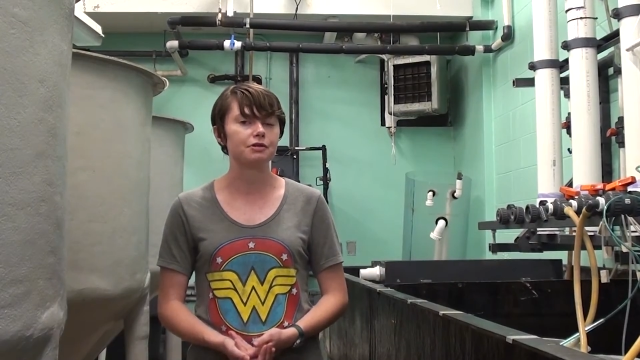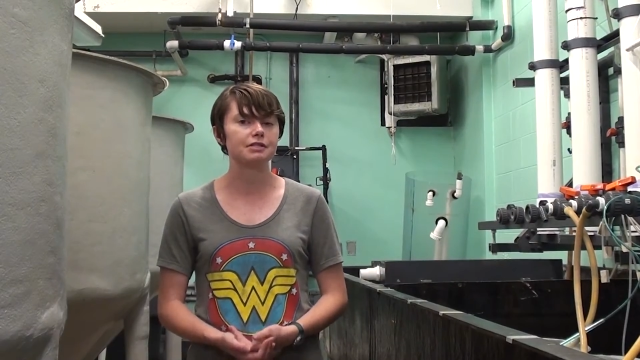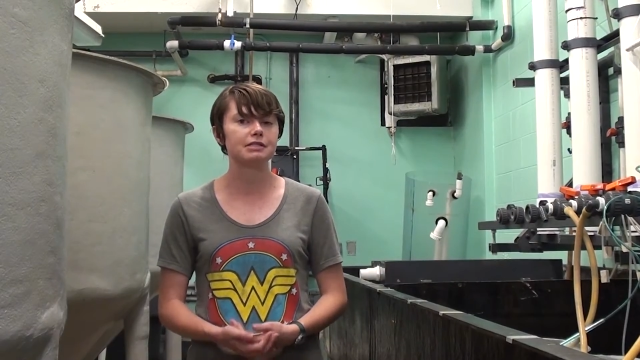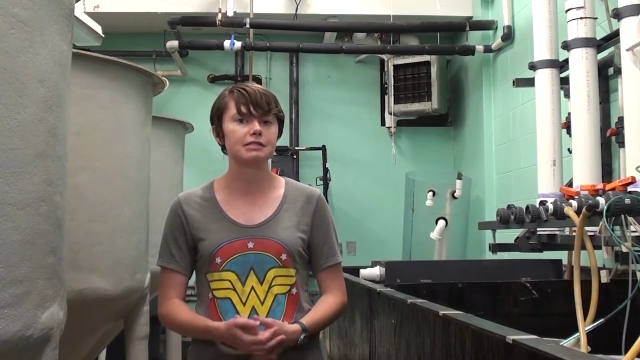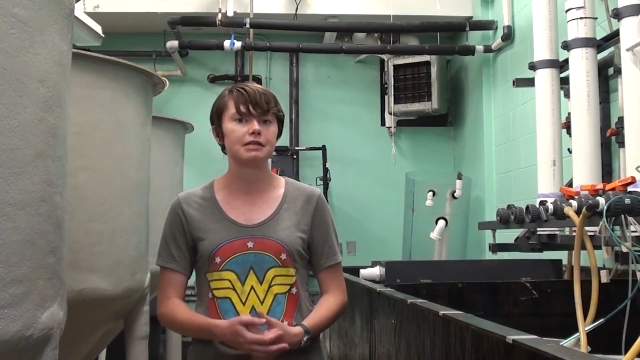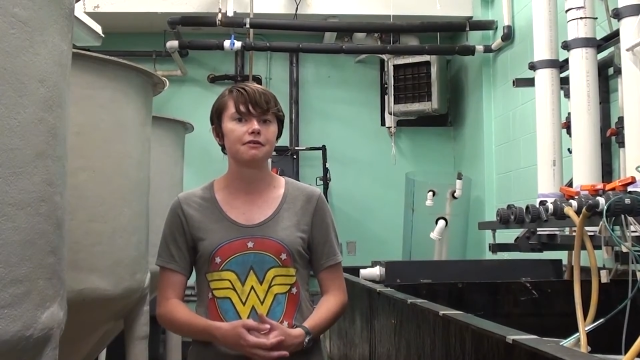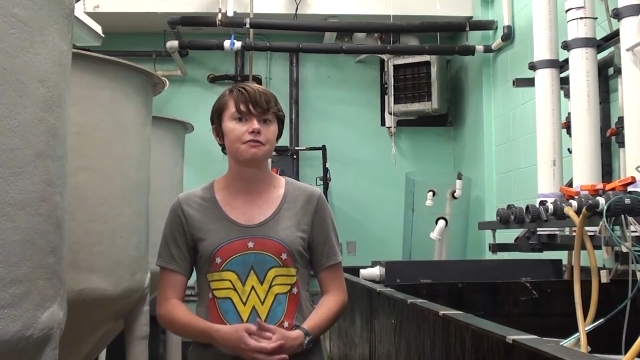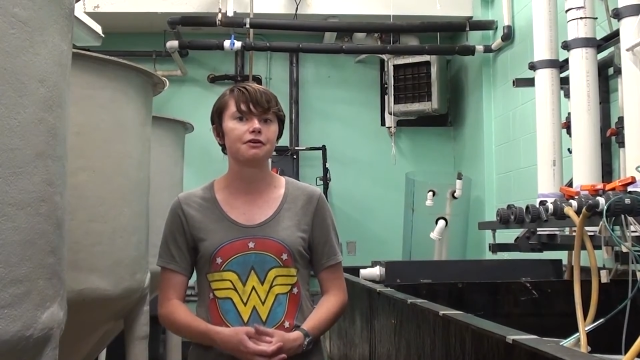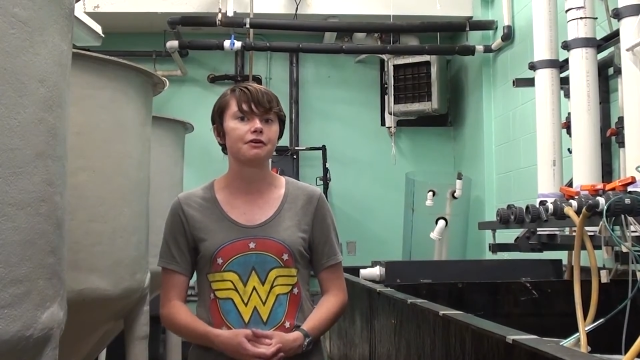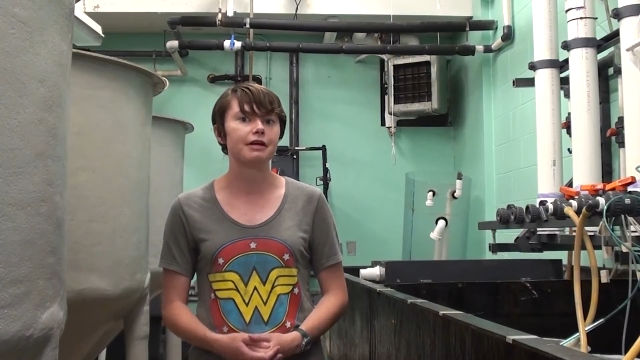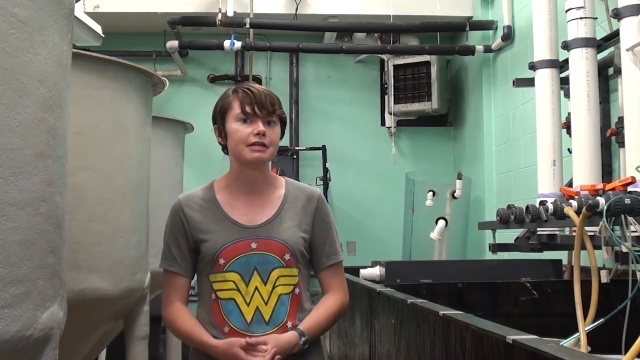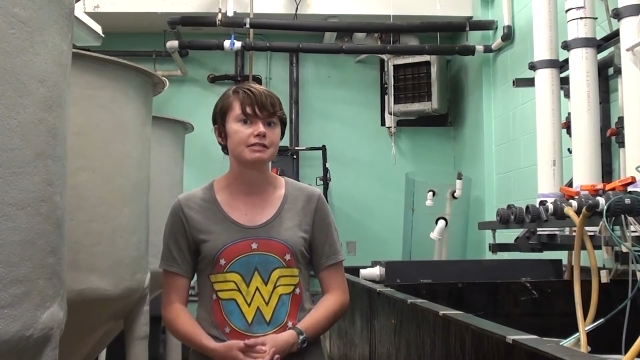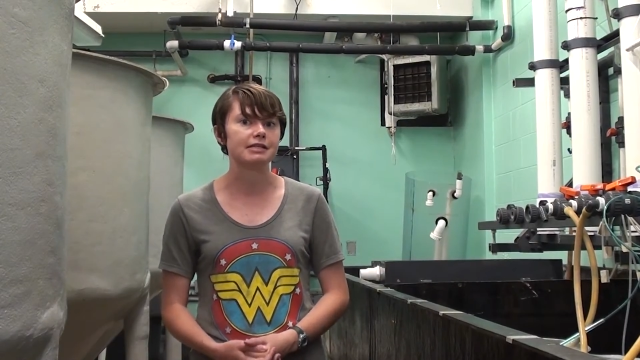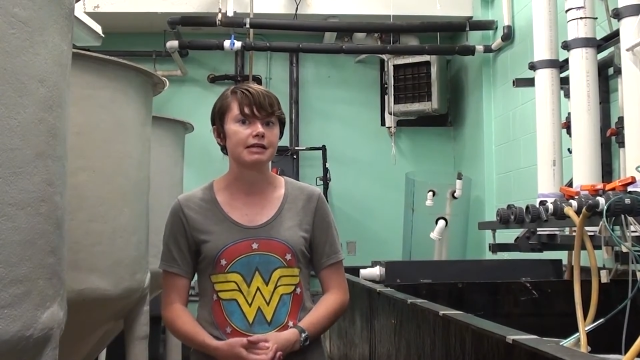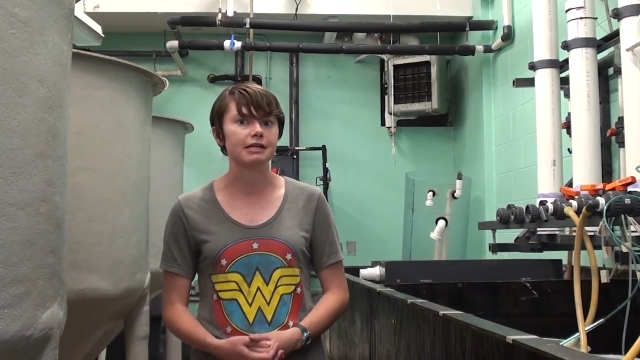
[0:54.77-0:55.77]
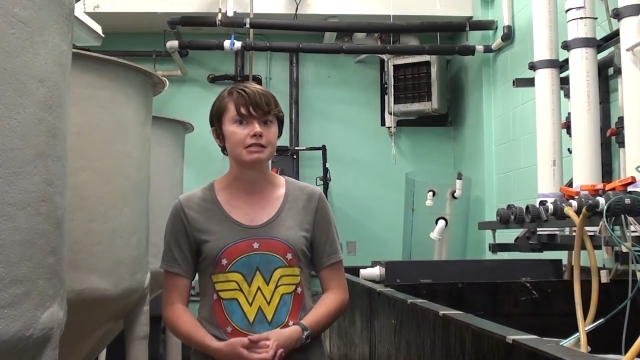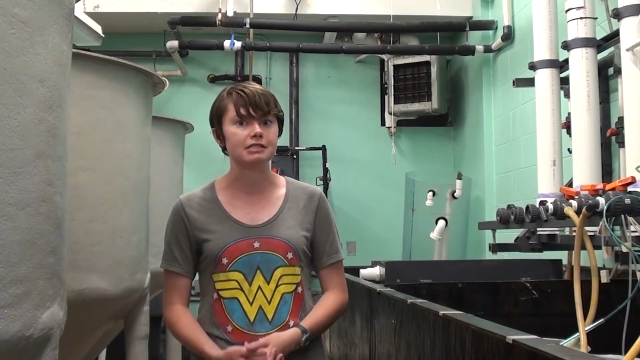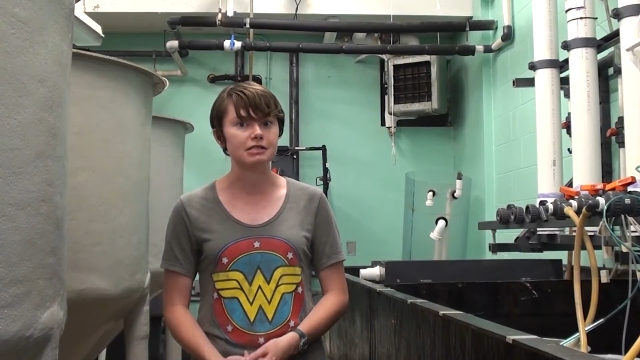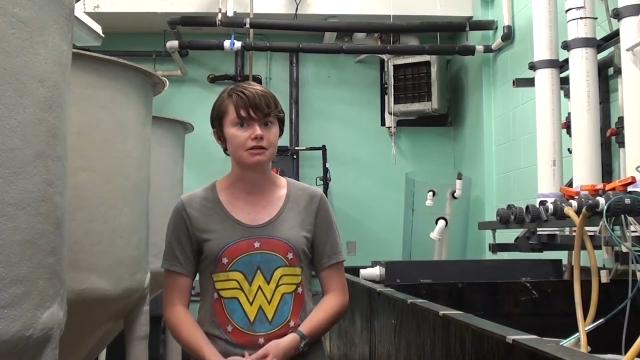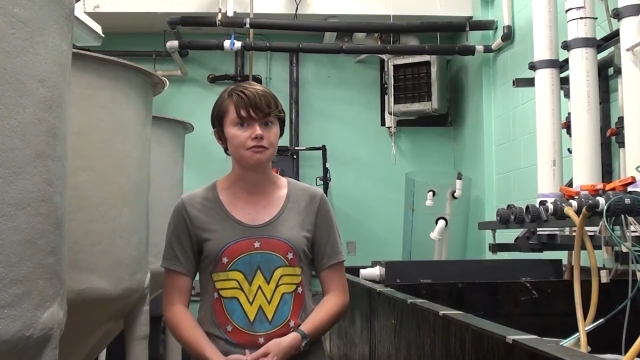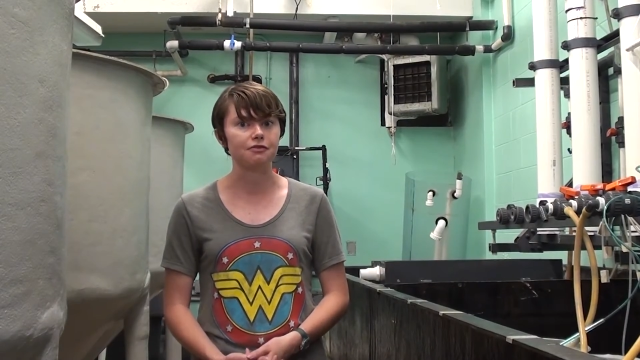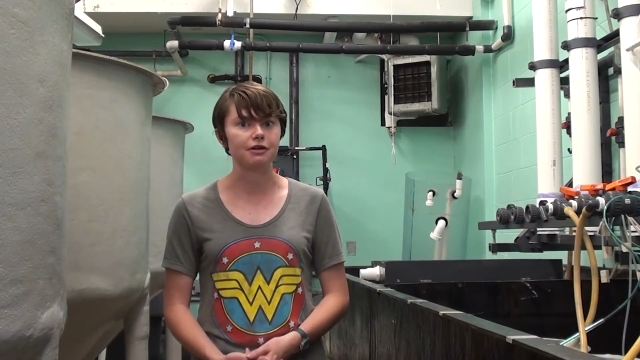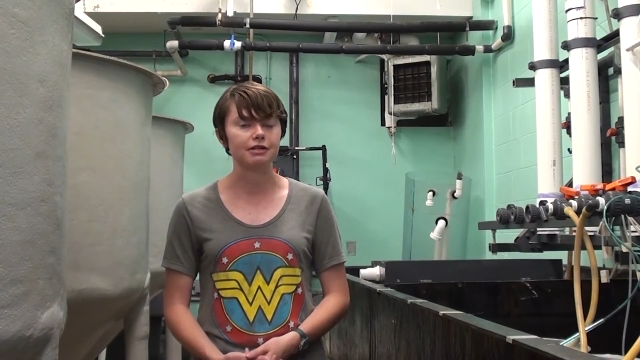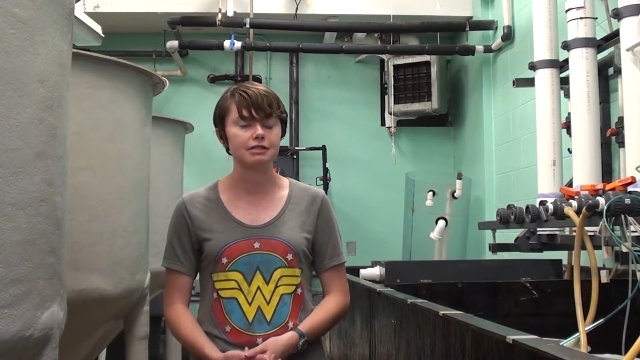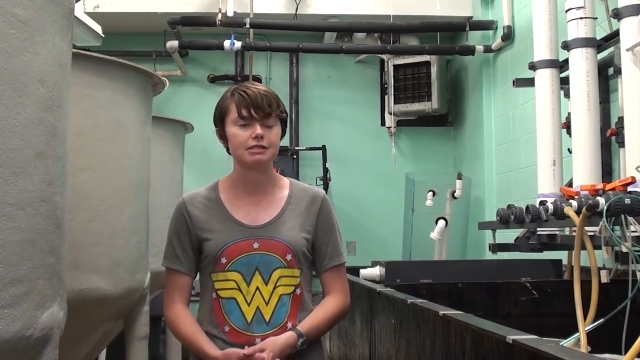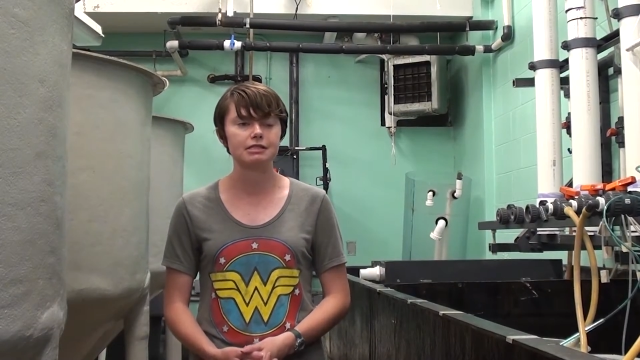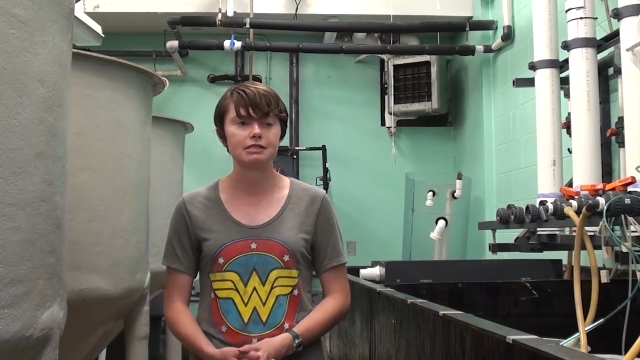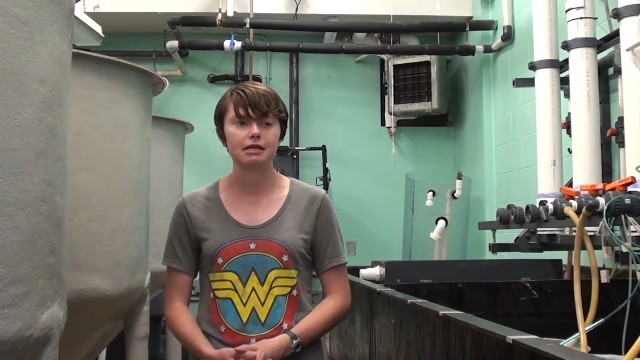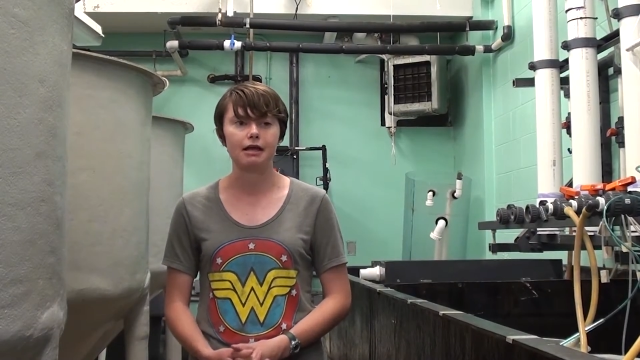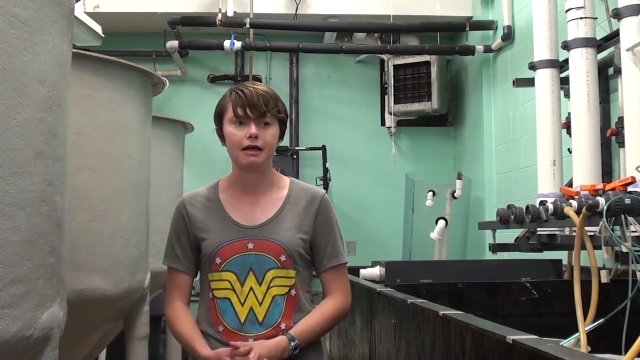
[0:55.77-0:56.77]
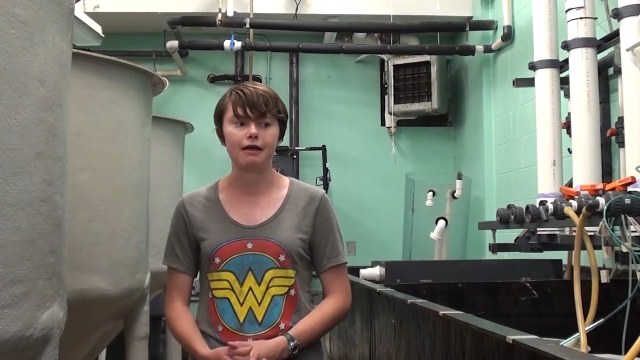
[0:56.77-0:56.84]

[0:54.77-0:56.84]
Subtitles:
to see if there is any difference